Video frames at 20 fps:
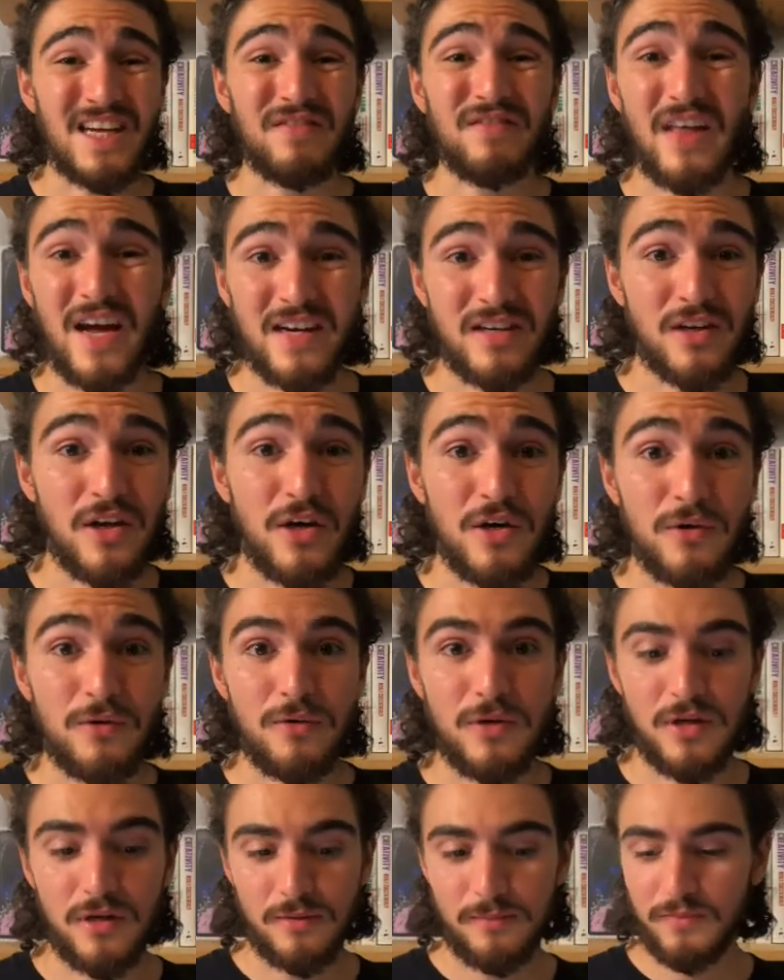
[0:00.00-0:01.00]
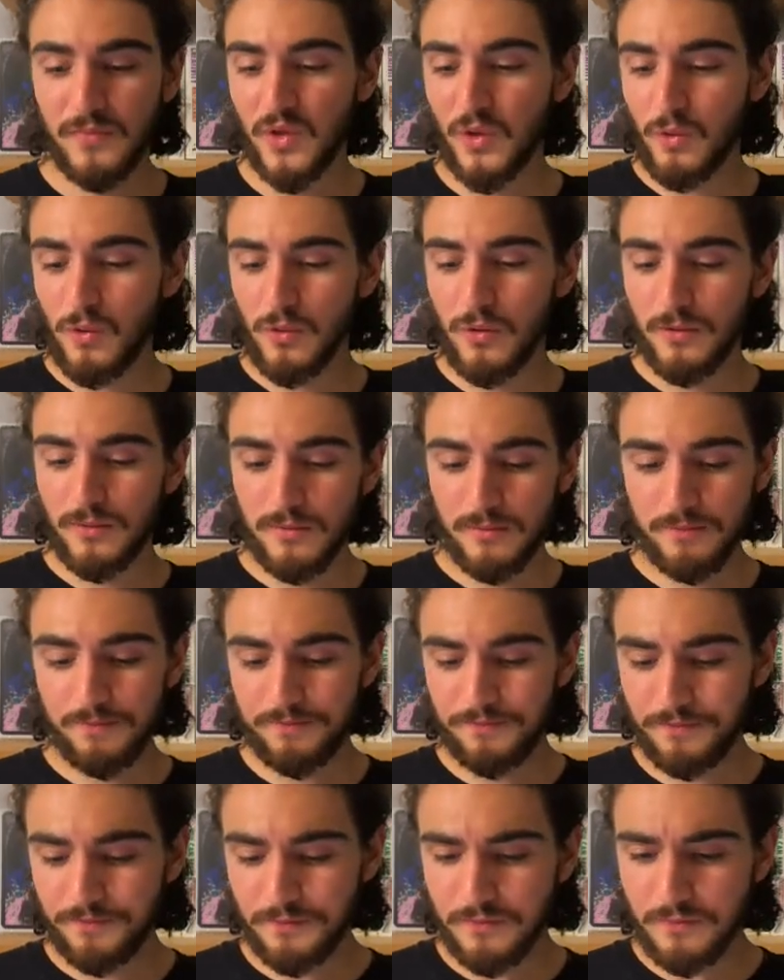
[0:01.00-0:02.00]
that code. Cool.
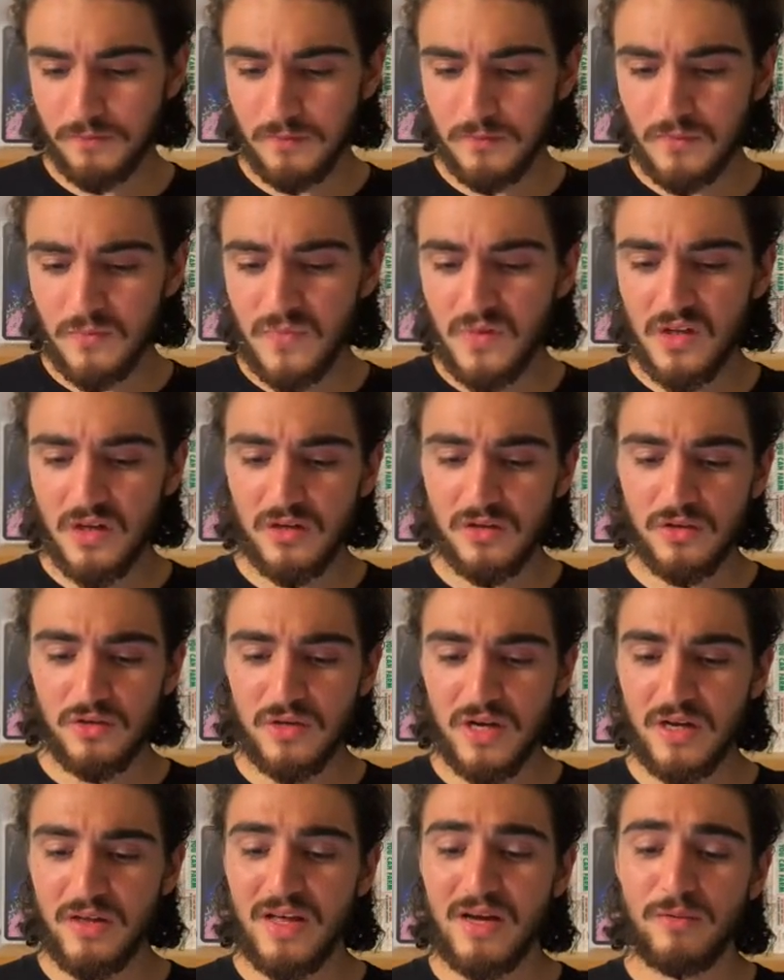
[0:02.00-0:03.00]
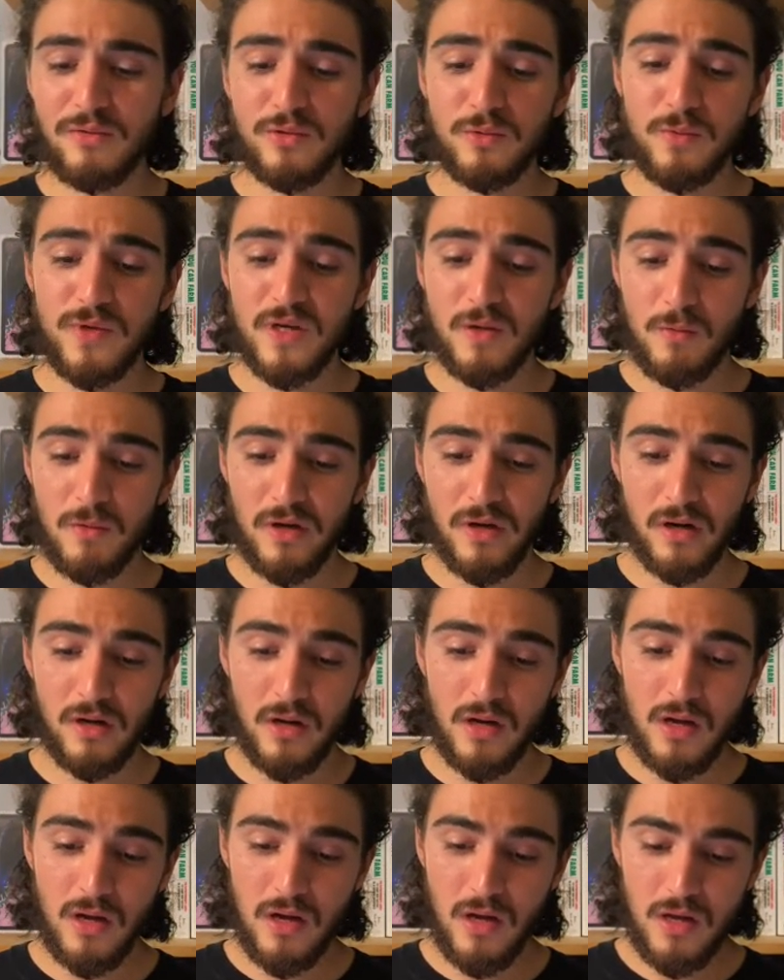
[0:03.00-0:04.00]
So now that was week 1.
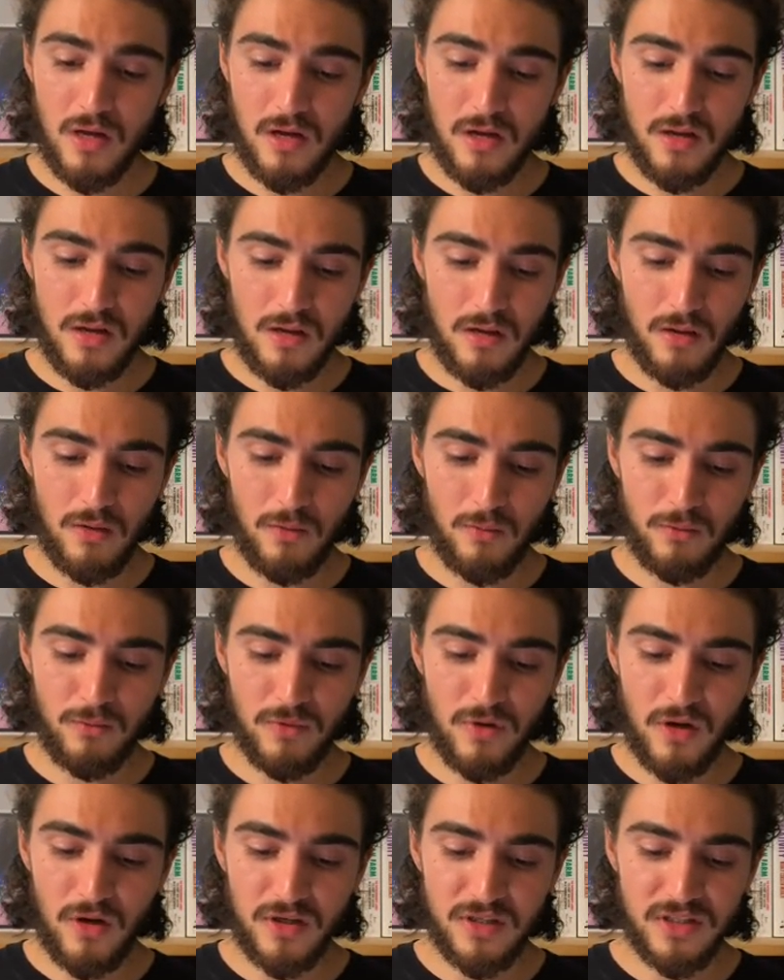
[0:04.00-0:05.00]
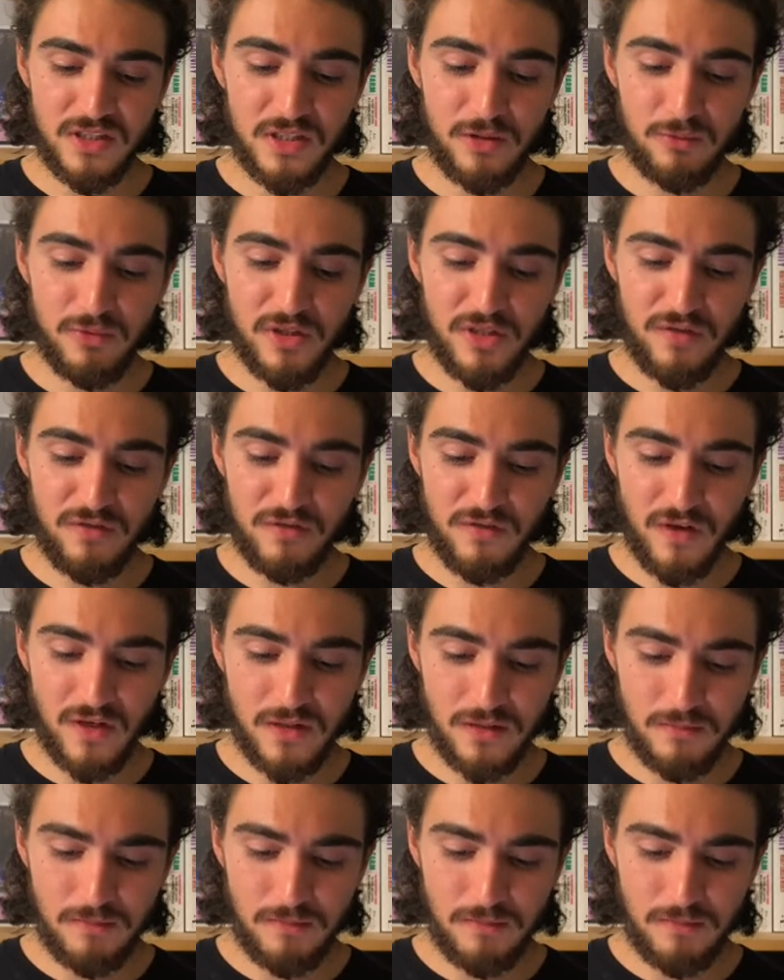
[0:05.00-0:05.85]
Honestly, really fun.